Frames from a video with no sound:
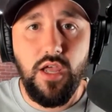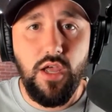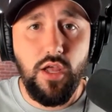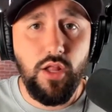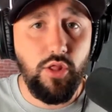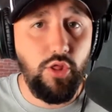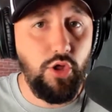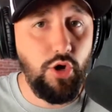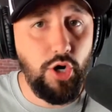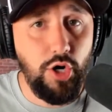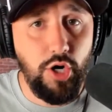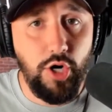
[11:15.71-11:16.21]

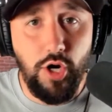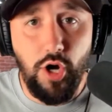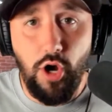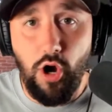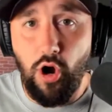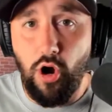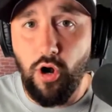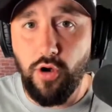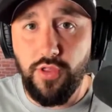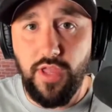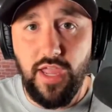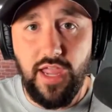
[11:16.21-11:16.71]
learn,
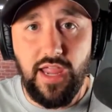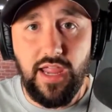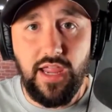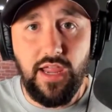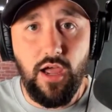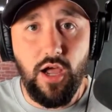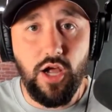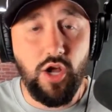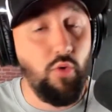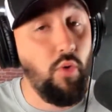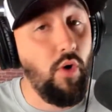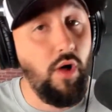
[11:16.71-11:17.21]
are they
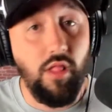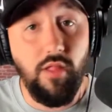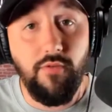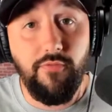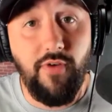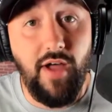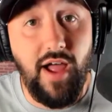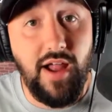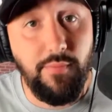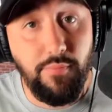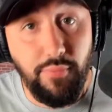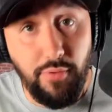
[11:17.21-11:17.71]
a
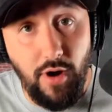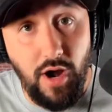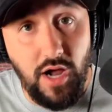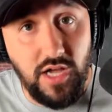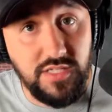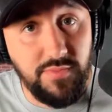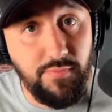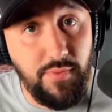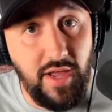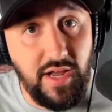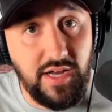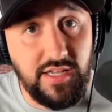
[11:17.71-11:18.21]
qualified
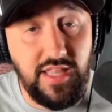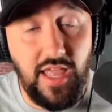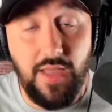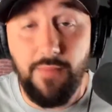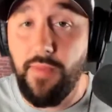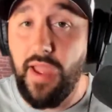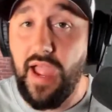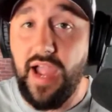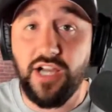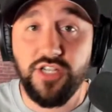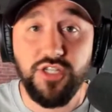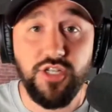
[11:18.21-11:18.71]
prospect that
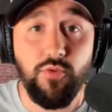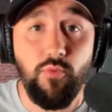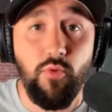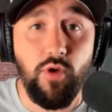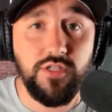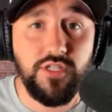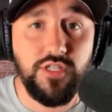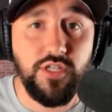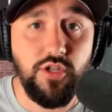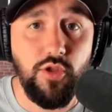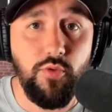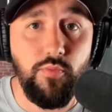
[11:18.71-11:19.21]
actually wants
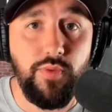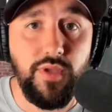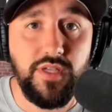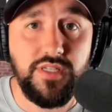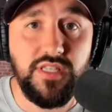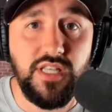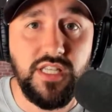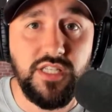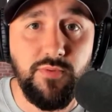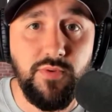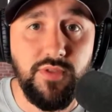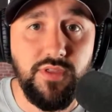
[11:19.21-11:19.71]
to do
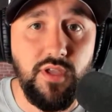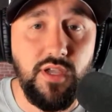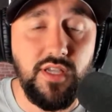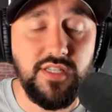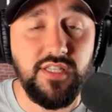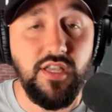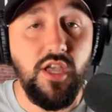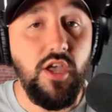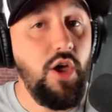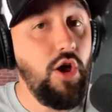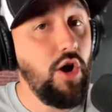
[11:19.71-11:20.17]
business with us?